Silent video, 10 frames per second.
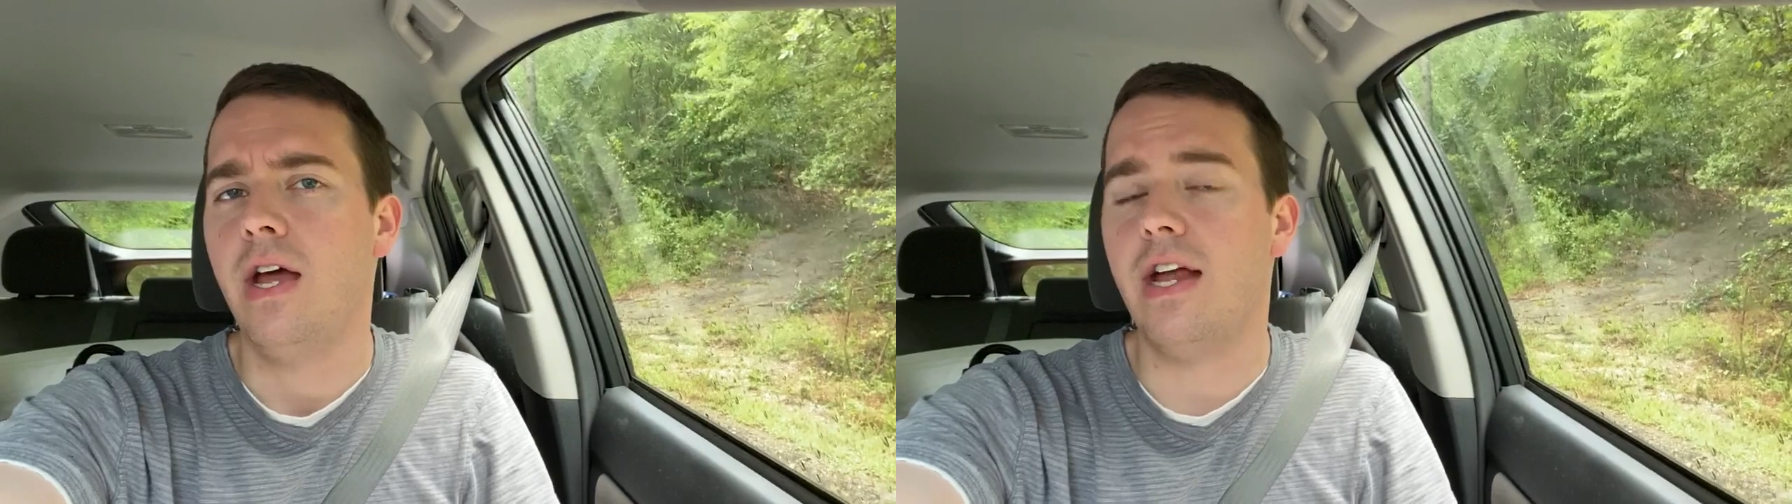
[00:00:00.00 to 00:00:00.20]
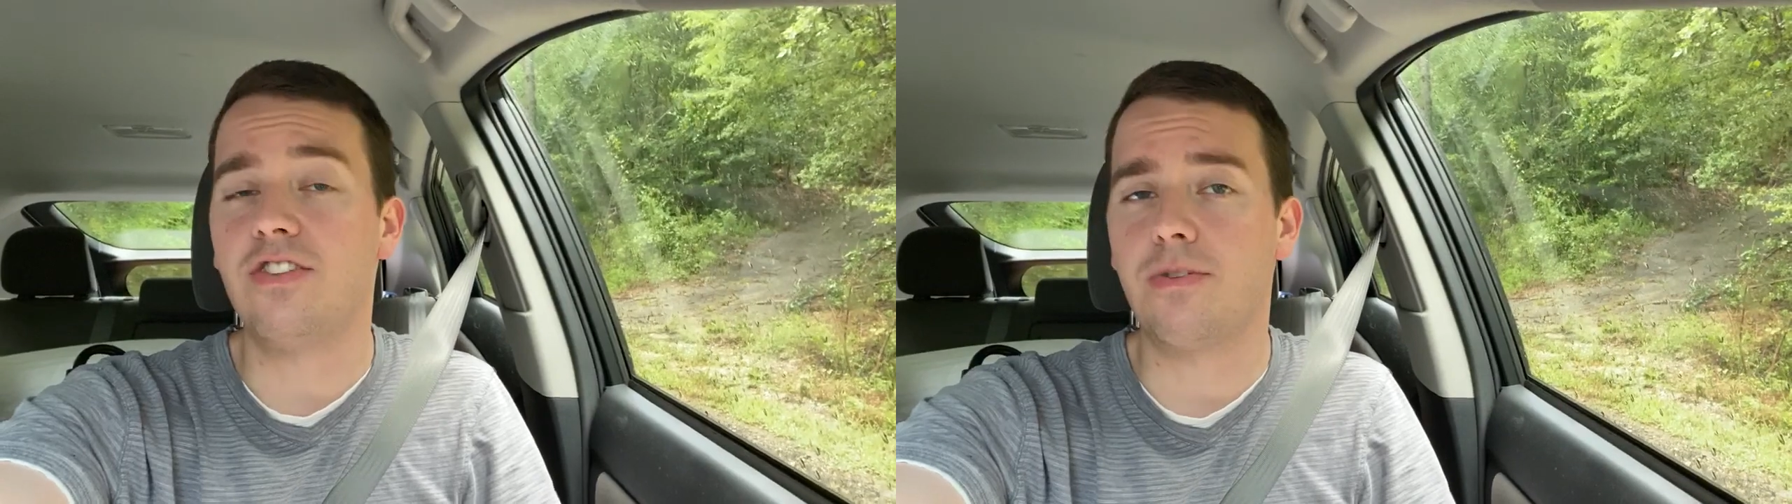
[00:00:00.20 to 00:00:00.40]

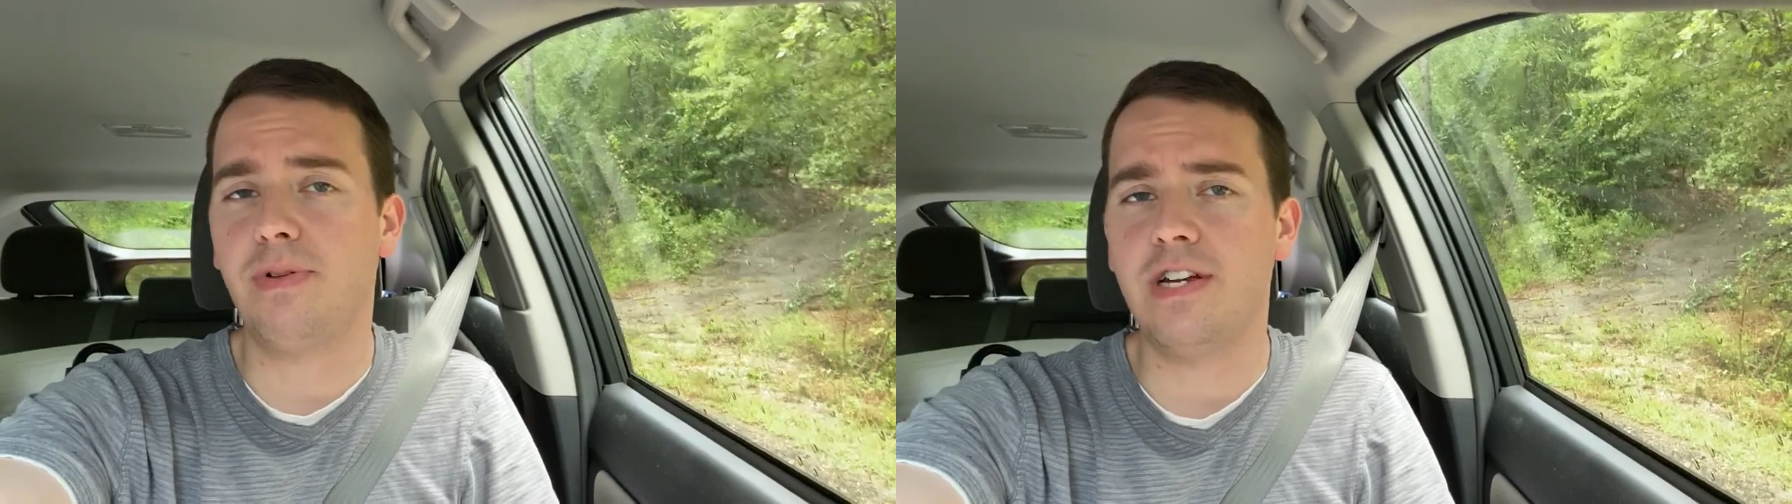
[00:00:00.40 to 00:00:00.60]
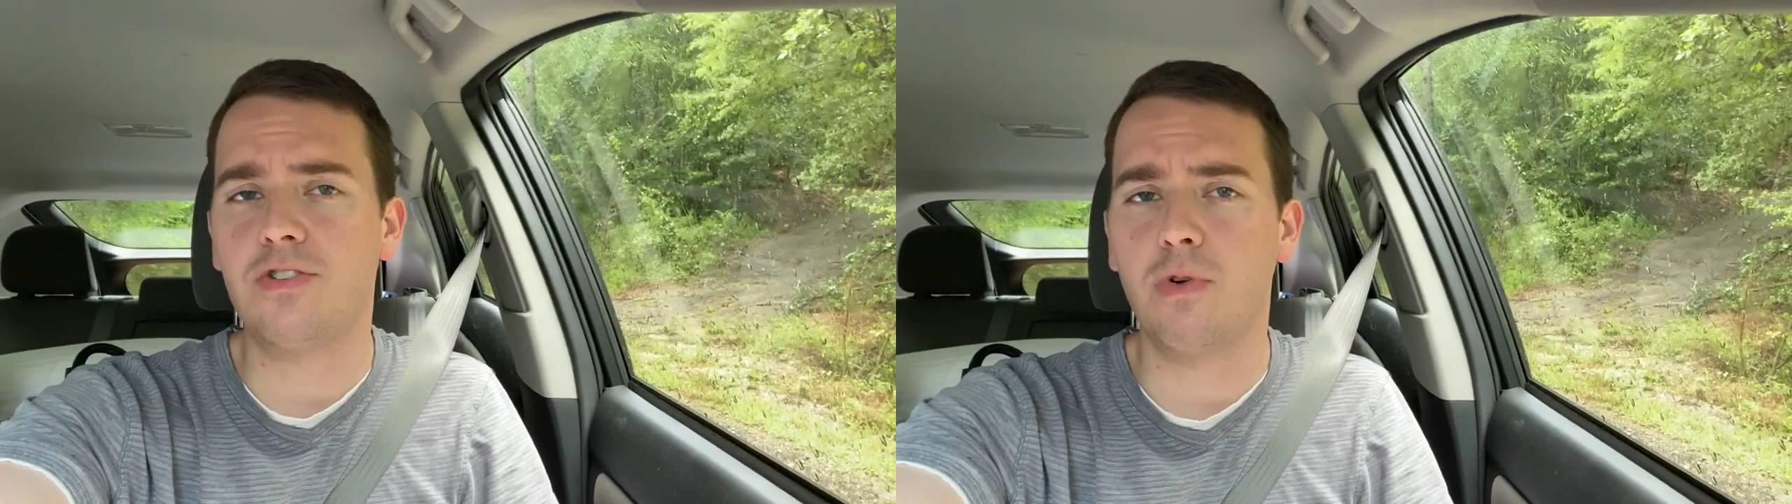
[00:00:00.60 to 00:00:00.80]
and it's the
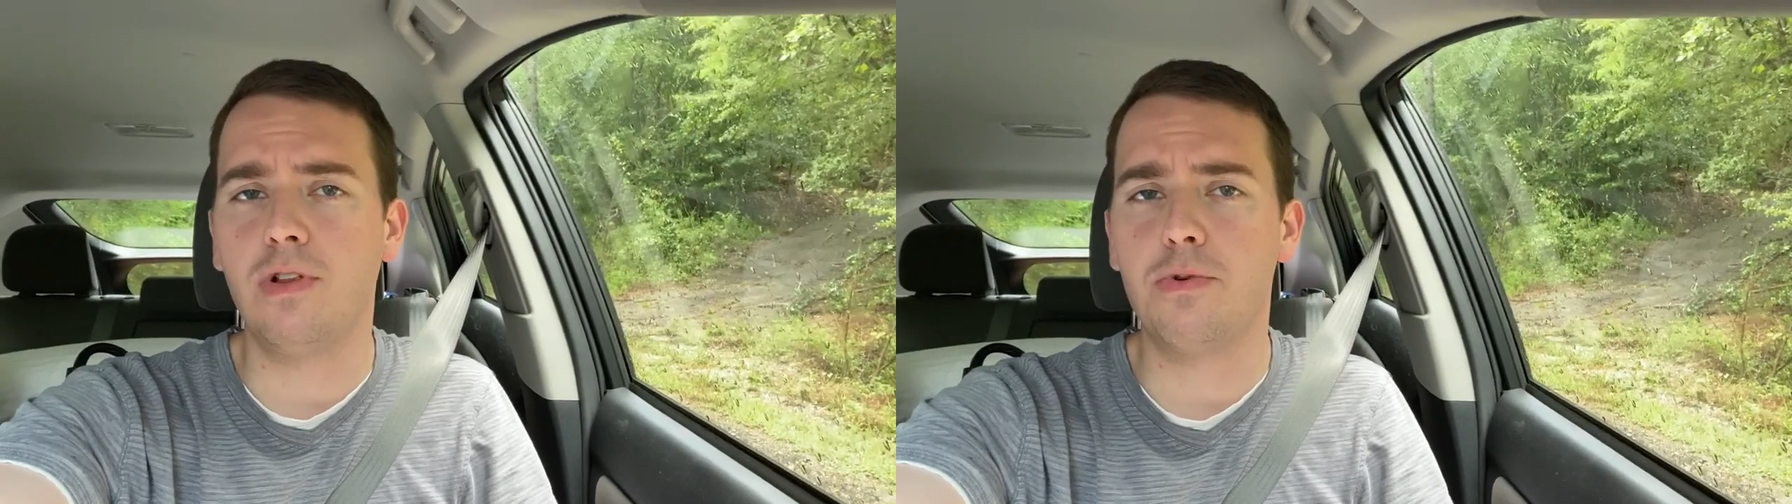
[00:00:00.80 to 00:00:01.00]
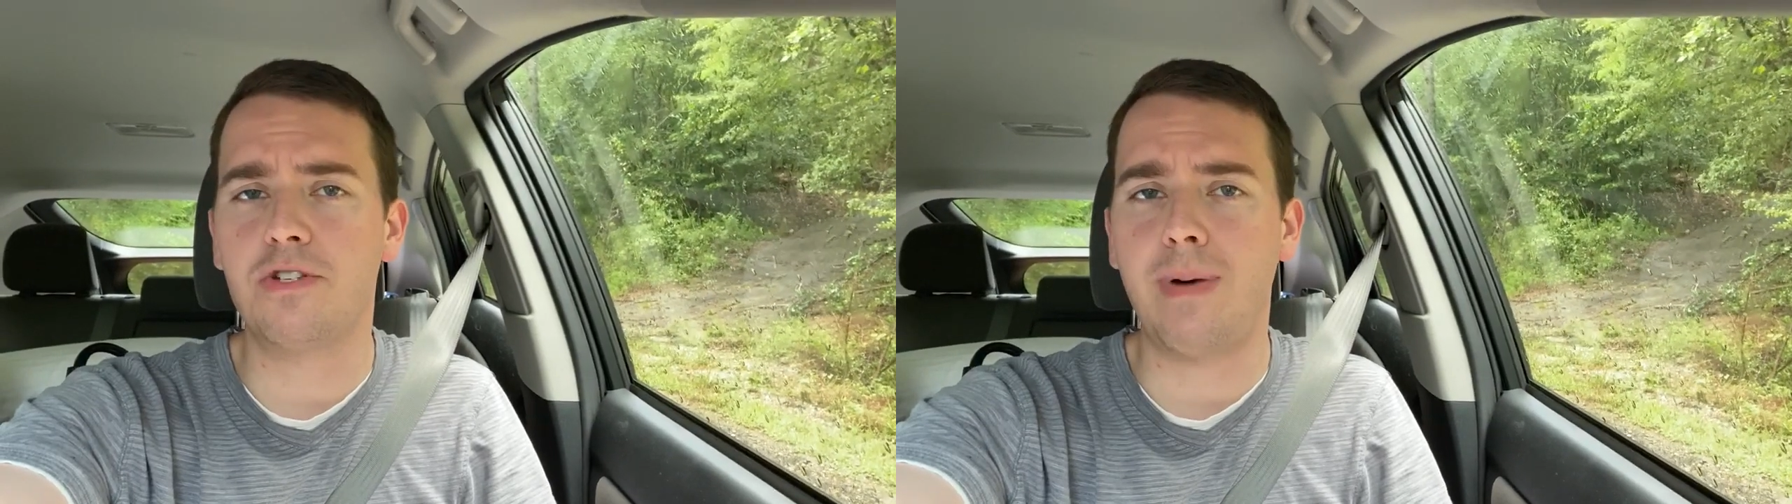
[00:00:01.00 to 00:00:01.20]
place where
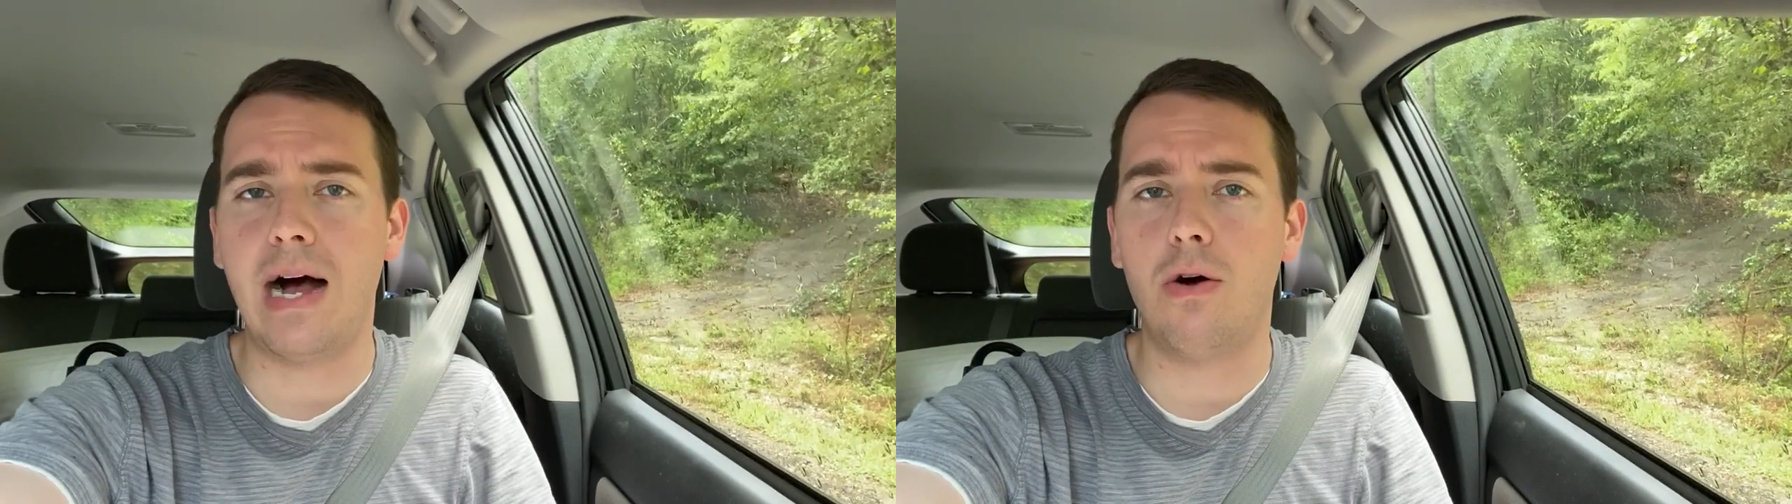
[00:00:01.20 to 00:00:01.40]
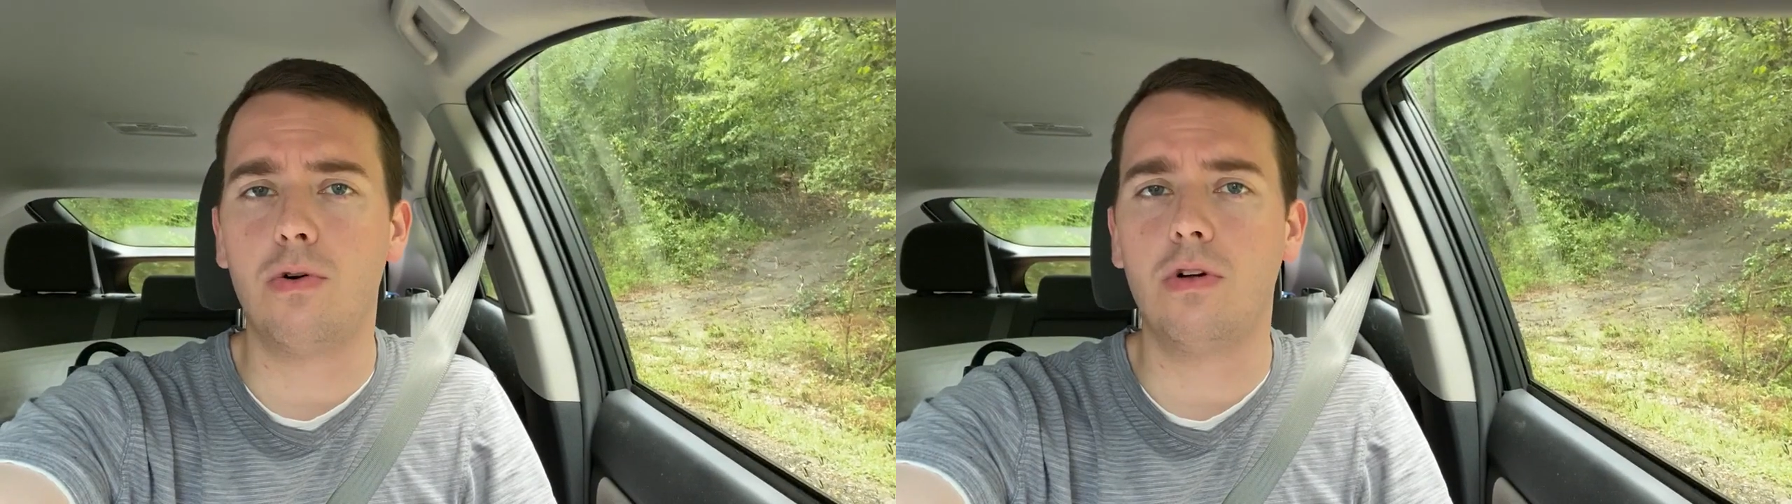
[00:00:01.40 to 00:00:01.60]
Lewis
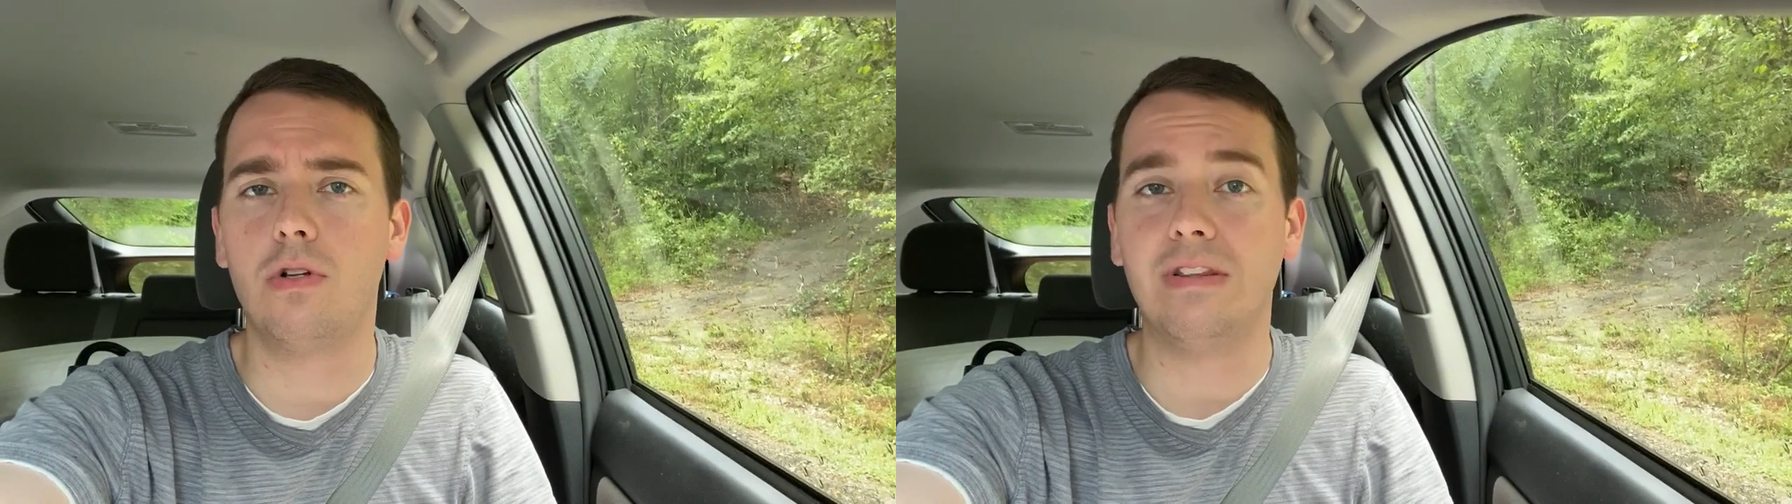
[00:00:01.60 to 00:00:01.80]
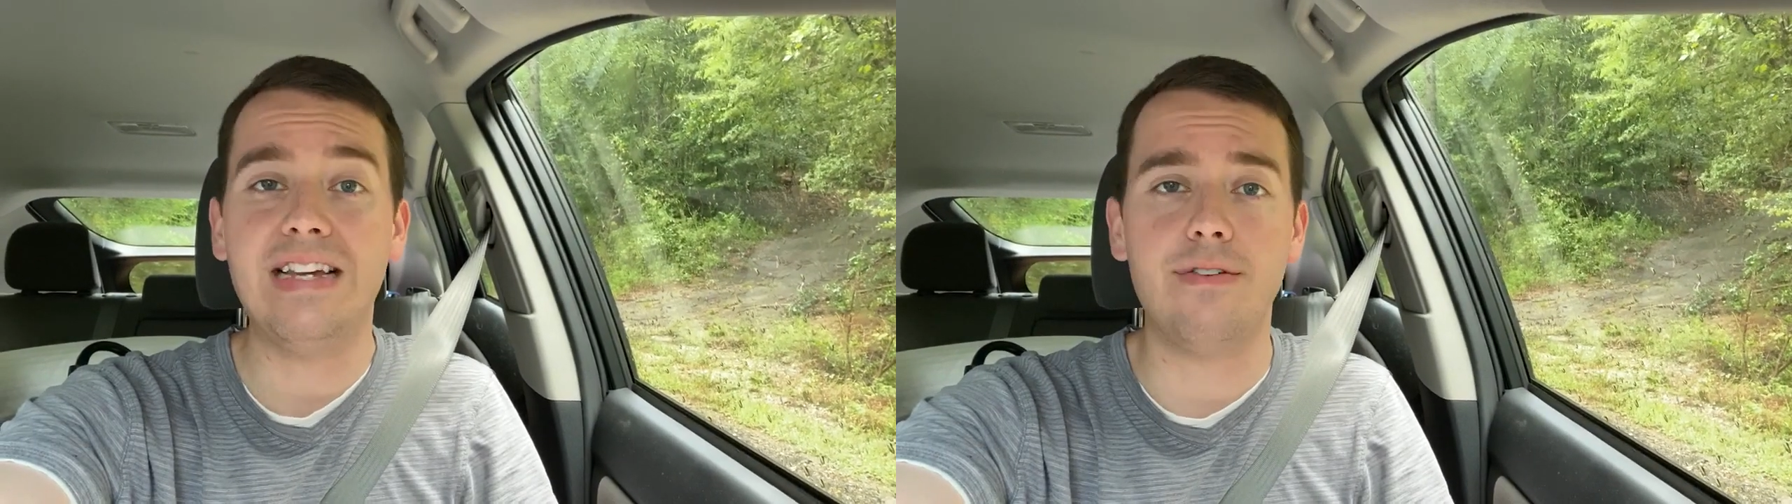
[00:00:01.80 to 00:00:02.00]

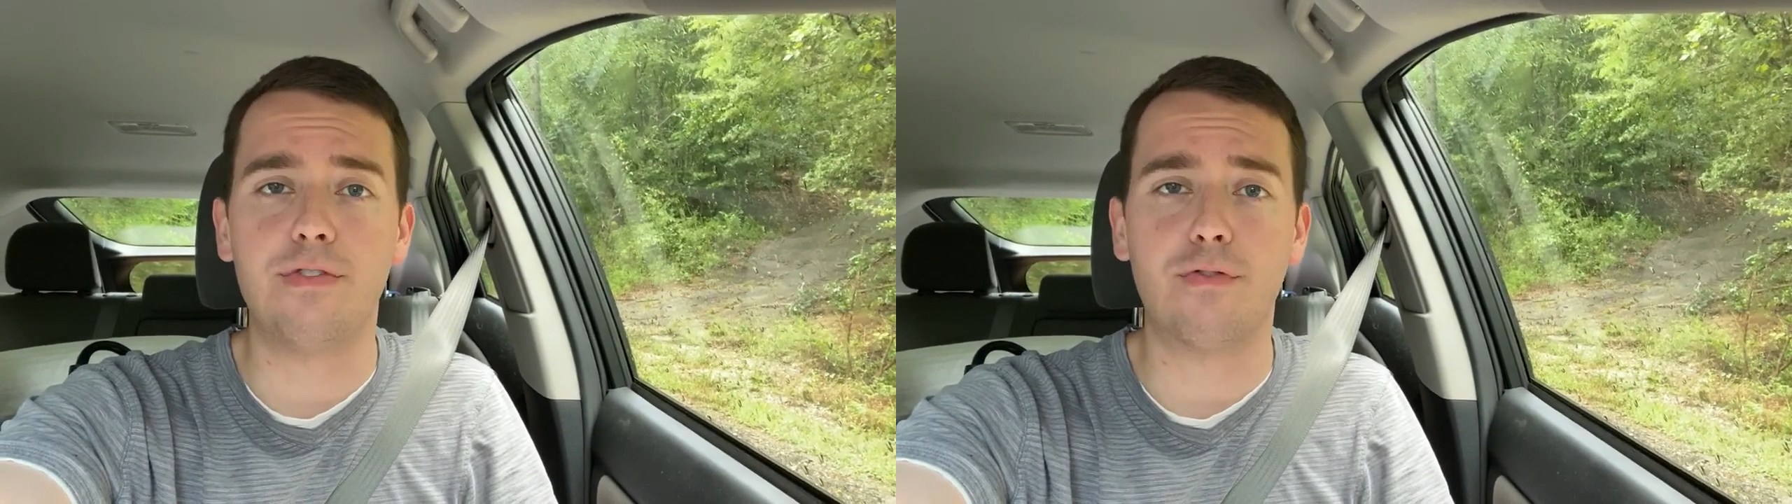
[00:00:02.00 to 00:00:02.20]
Powell lived